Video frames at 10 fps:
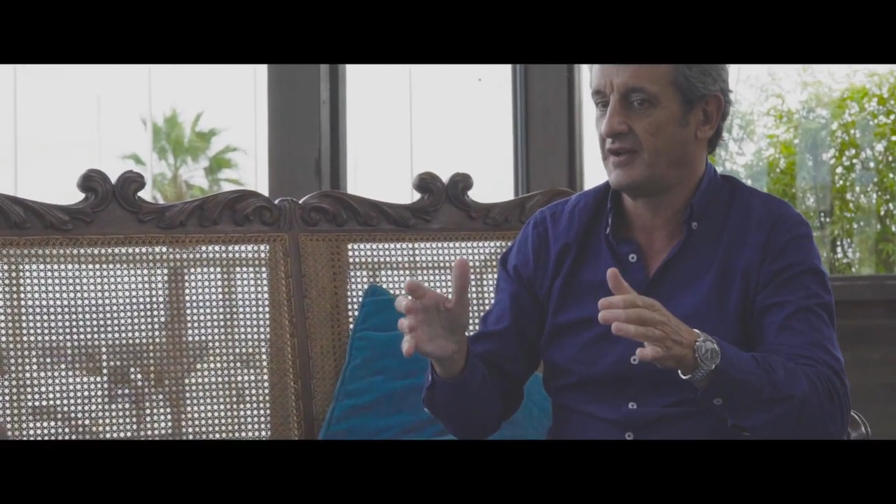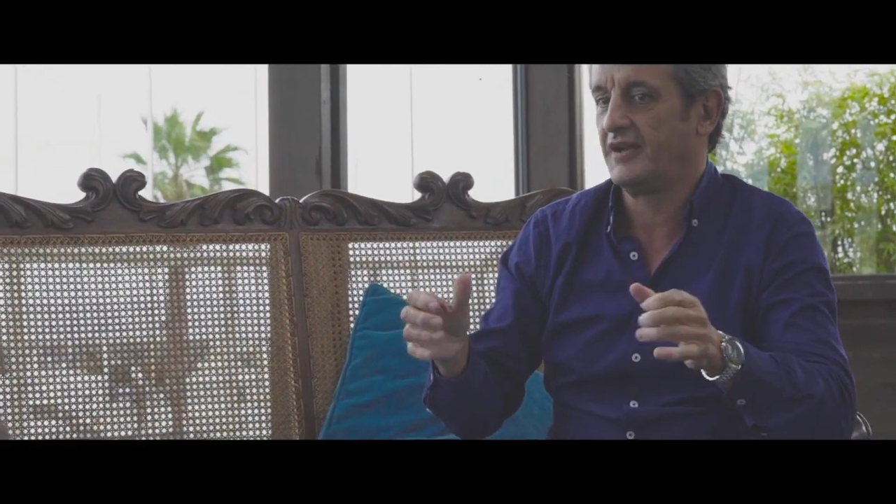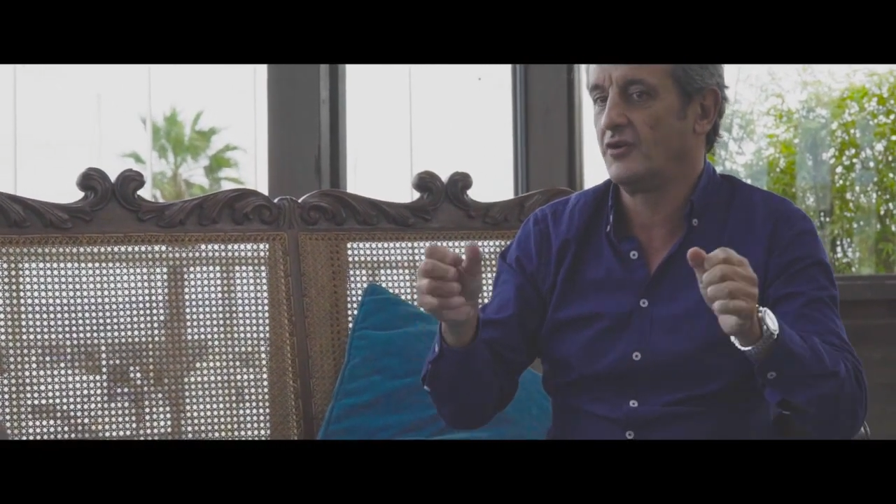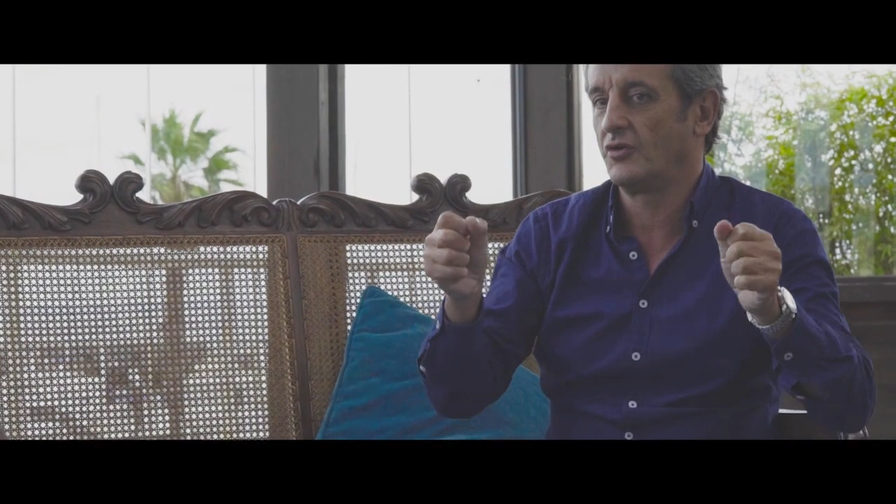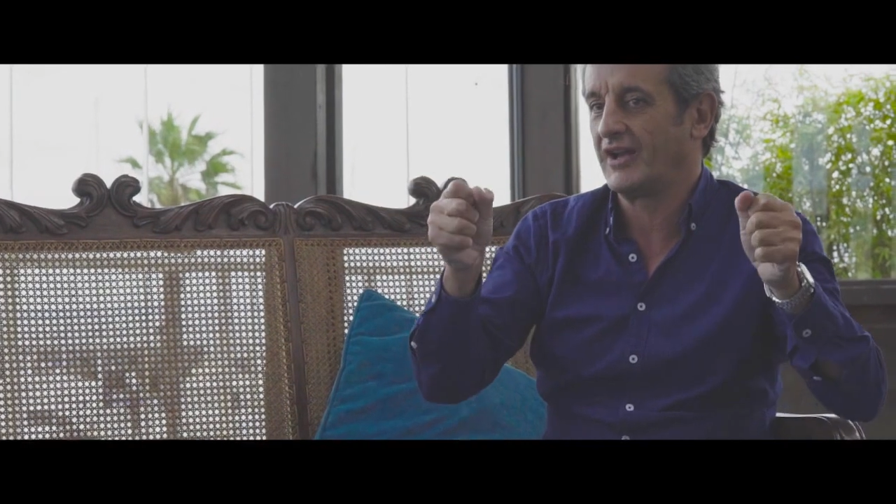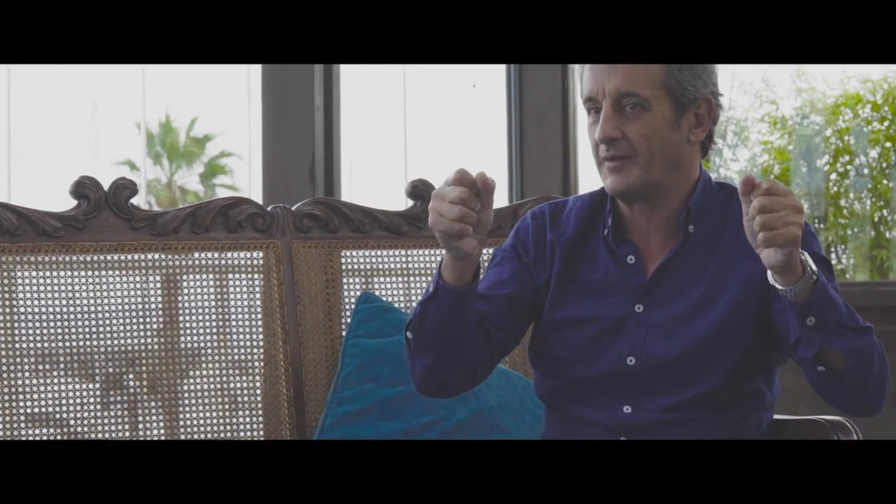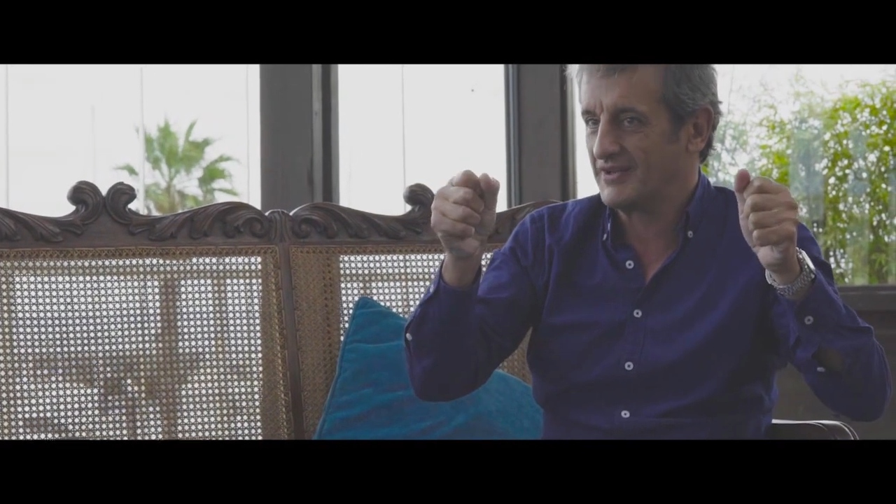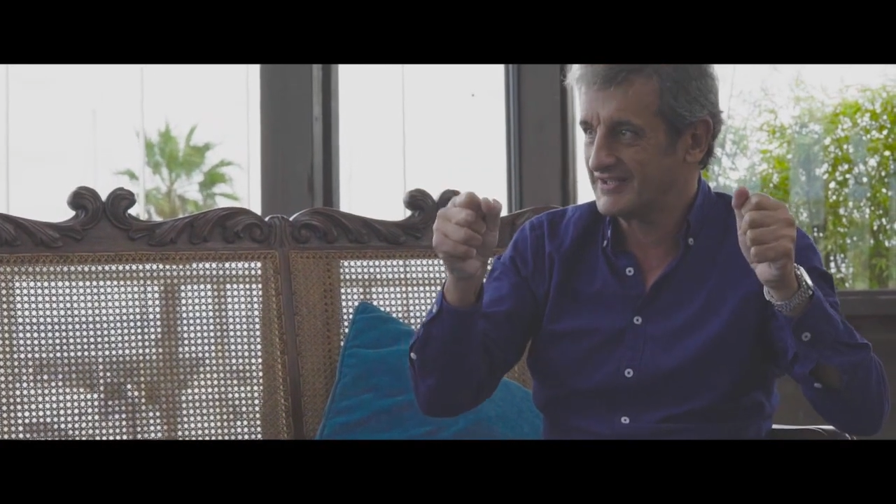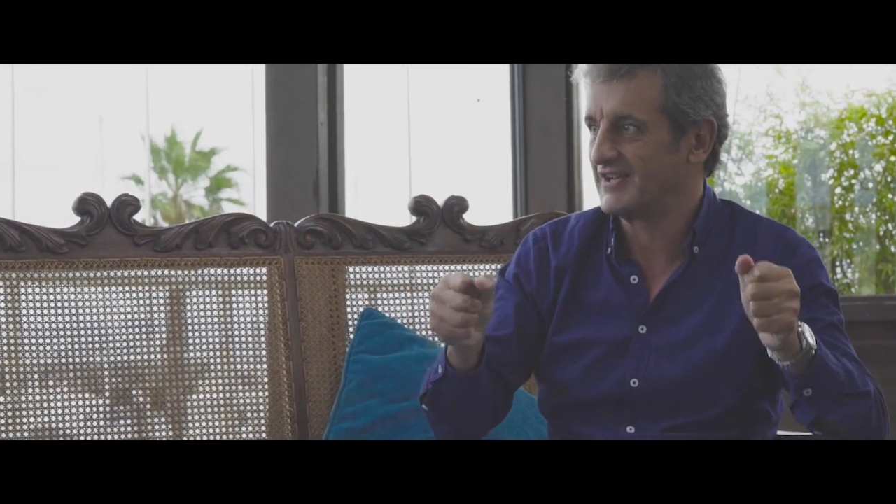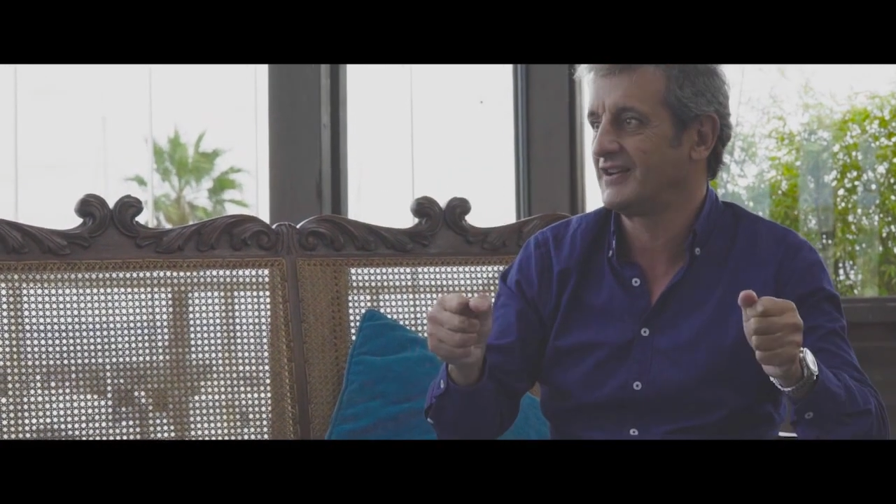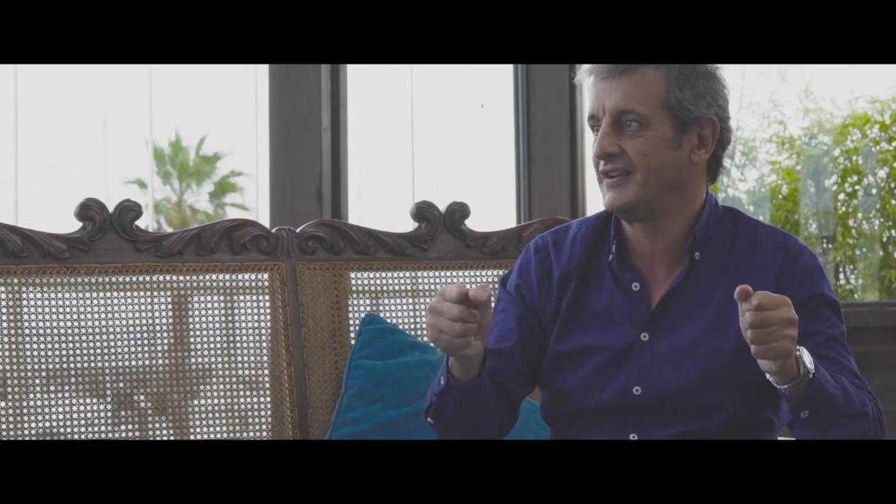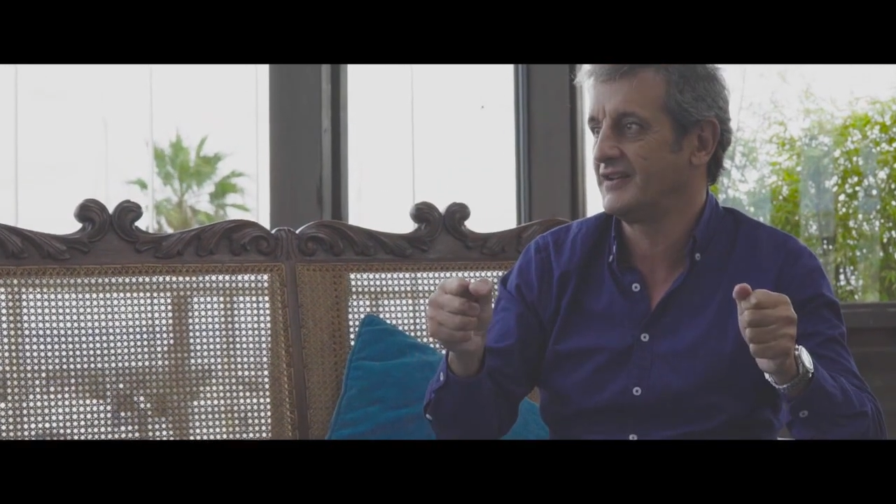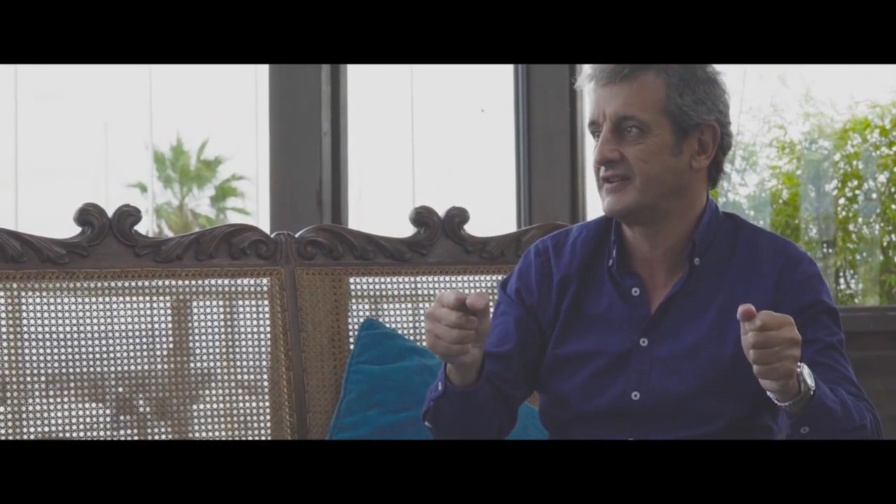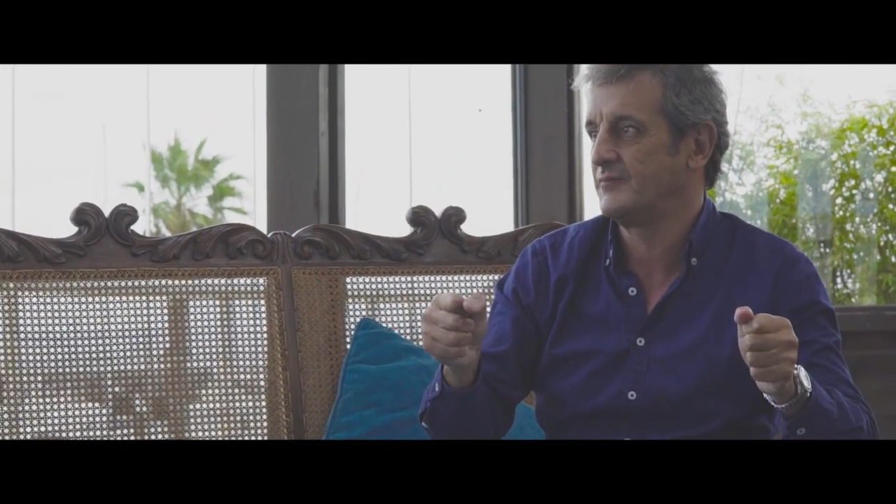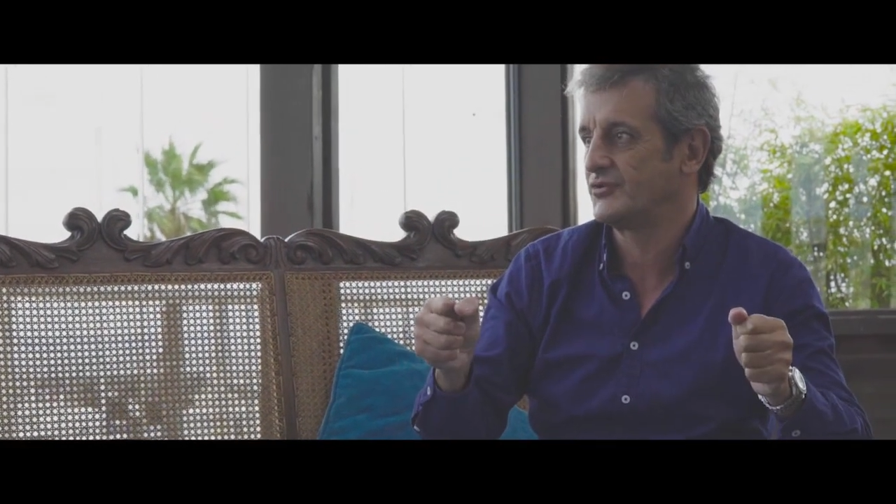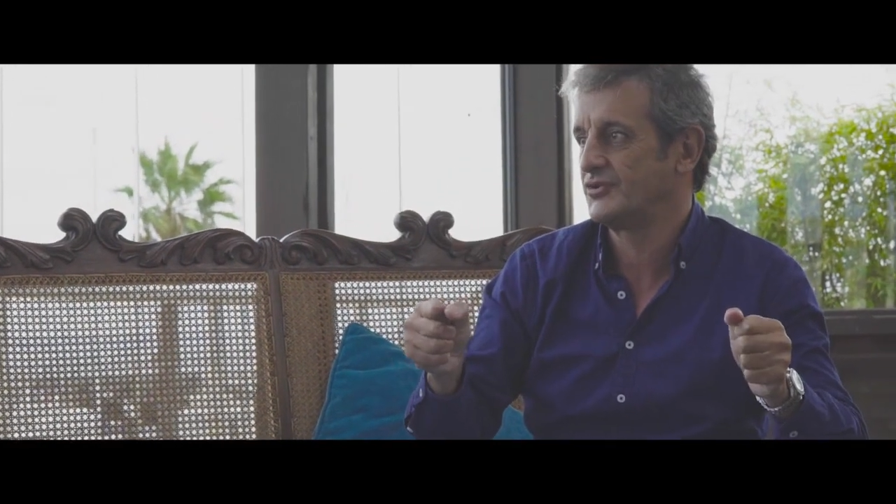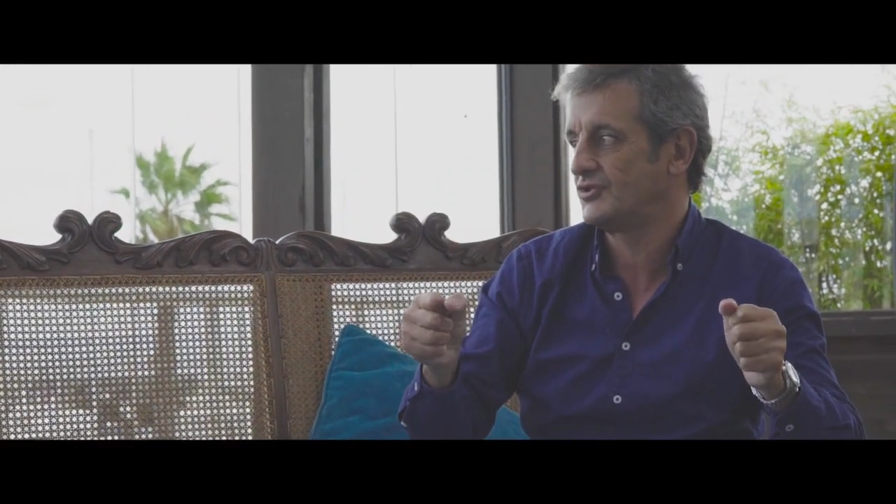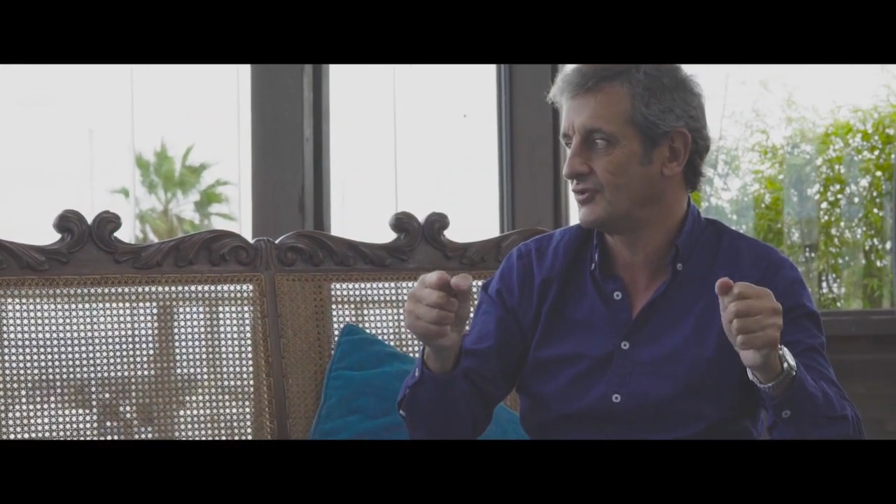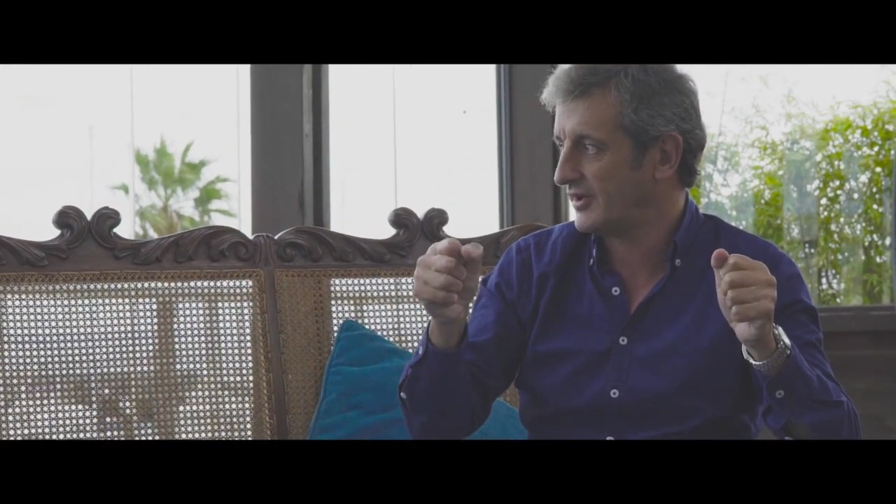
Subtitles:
I know that I'm exactly in the same position,